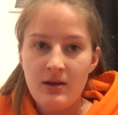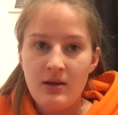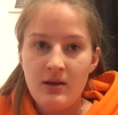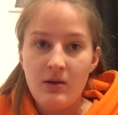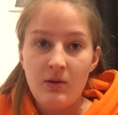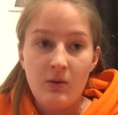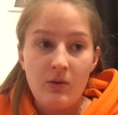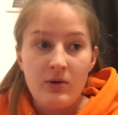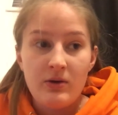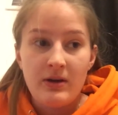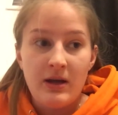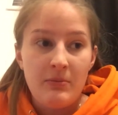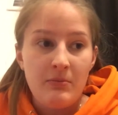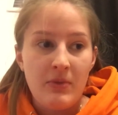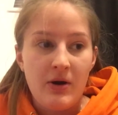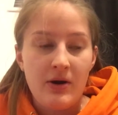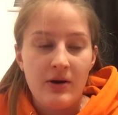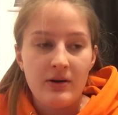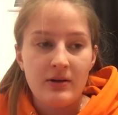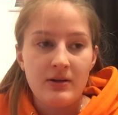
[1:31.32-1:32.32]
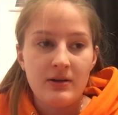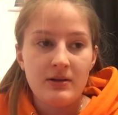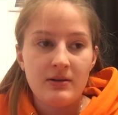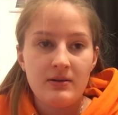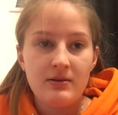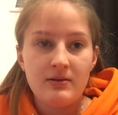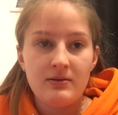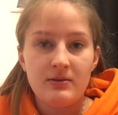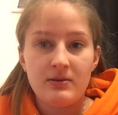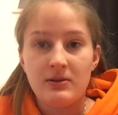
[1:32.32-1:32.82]
or Denmark,
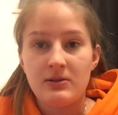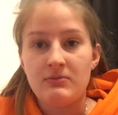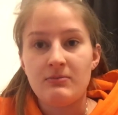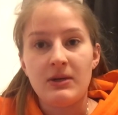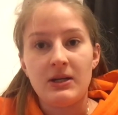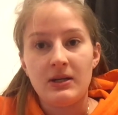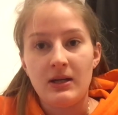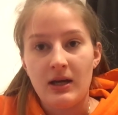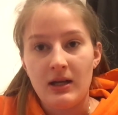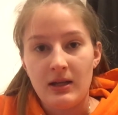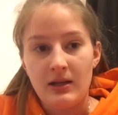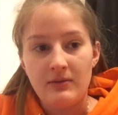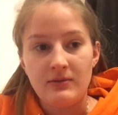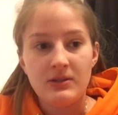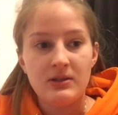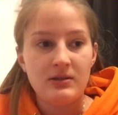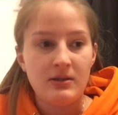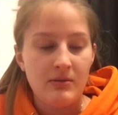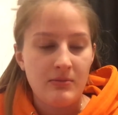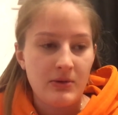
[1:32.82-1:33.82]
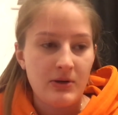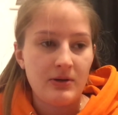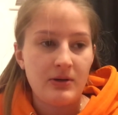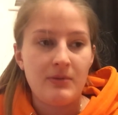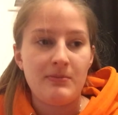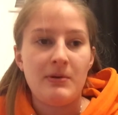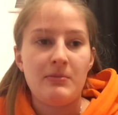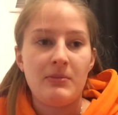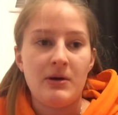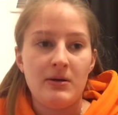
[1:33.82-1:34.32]
because my dad lives in Denmark and
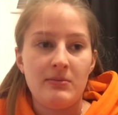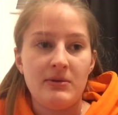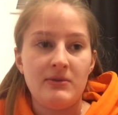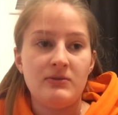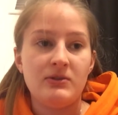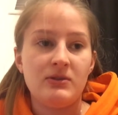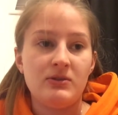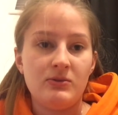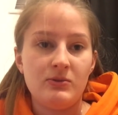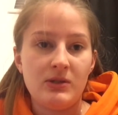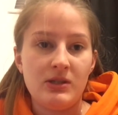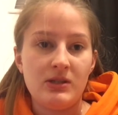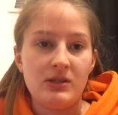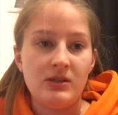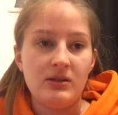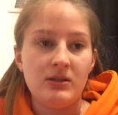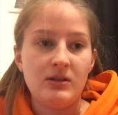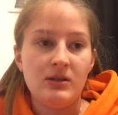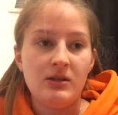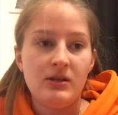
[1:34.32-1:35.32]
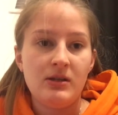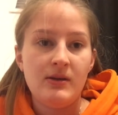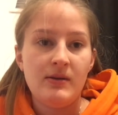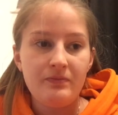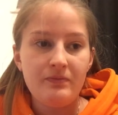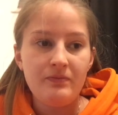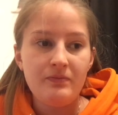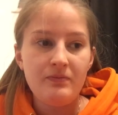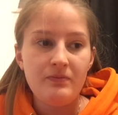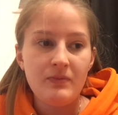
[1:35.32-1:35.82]
my mom lives in Sweden,
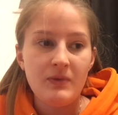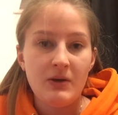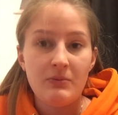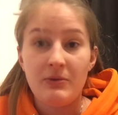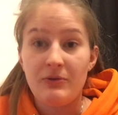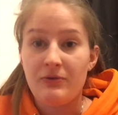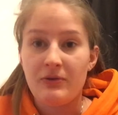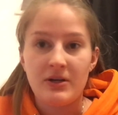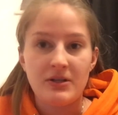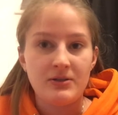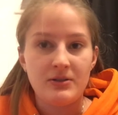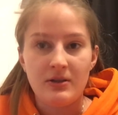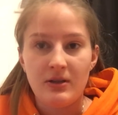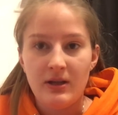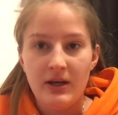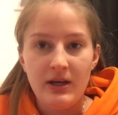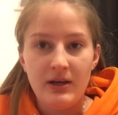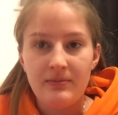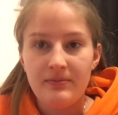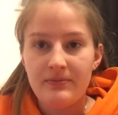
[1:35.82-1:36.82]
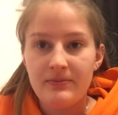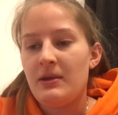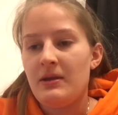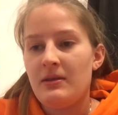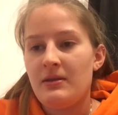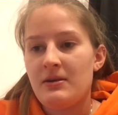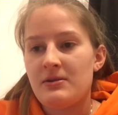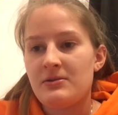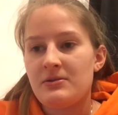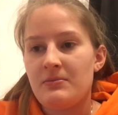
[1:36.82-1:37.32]
before it's too late. I mean,
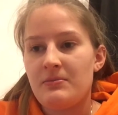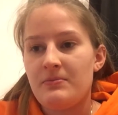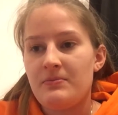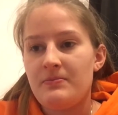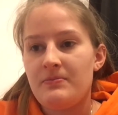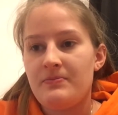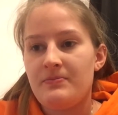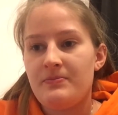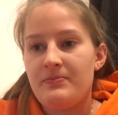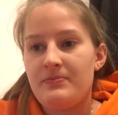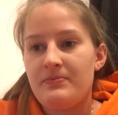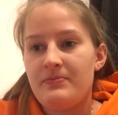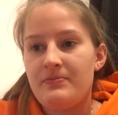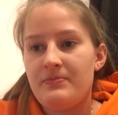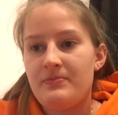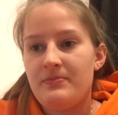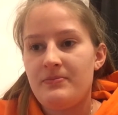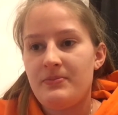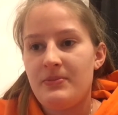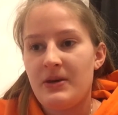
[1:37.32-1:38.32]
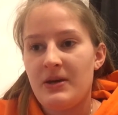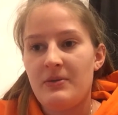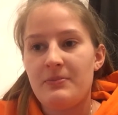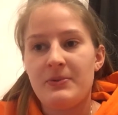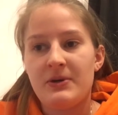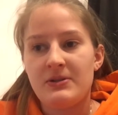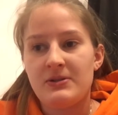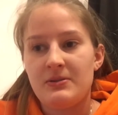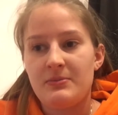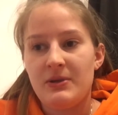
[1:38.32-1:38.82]
there's a big
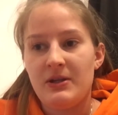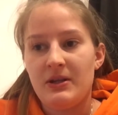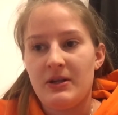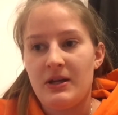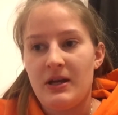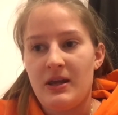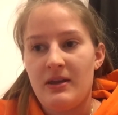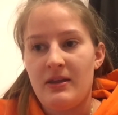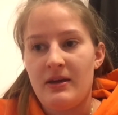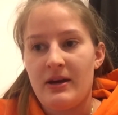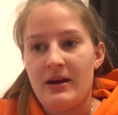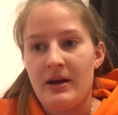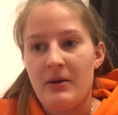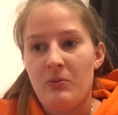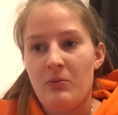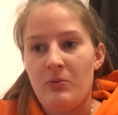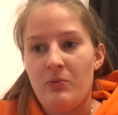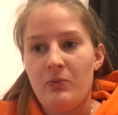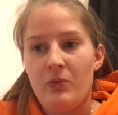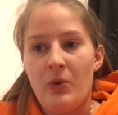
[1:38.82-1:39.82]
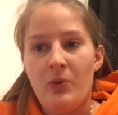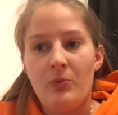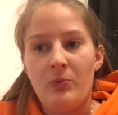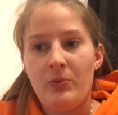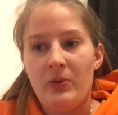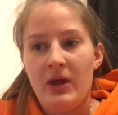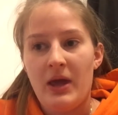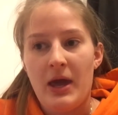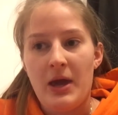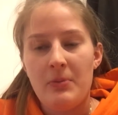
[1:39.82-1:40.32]
possibility that I won't
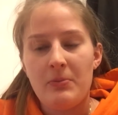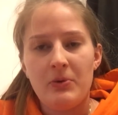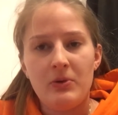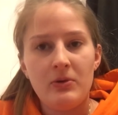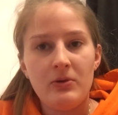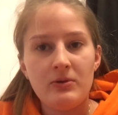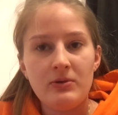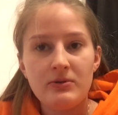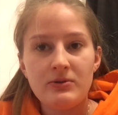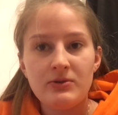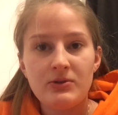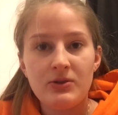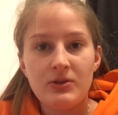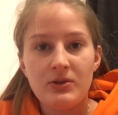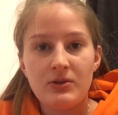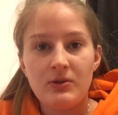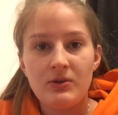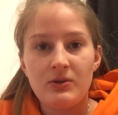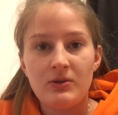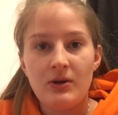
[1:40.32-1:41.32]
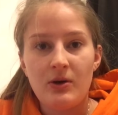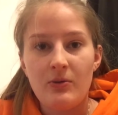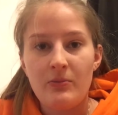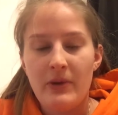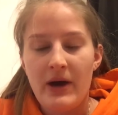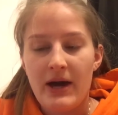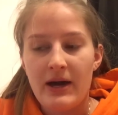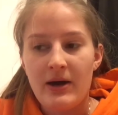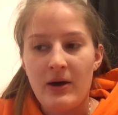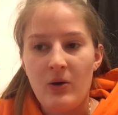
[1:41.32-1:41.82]
be able to go
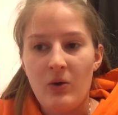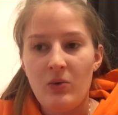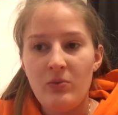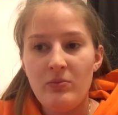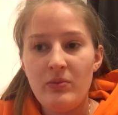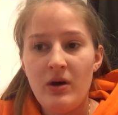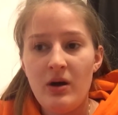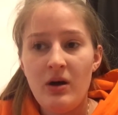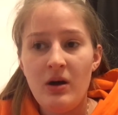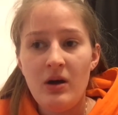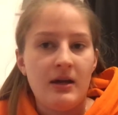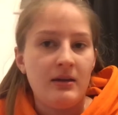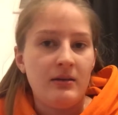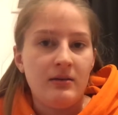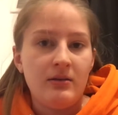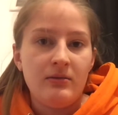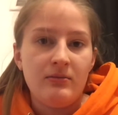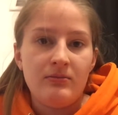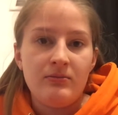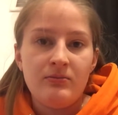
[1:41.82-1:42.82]
back home, and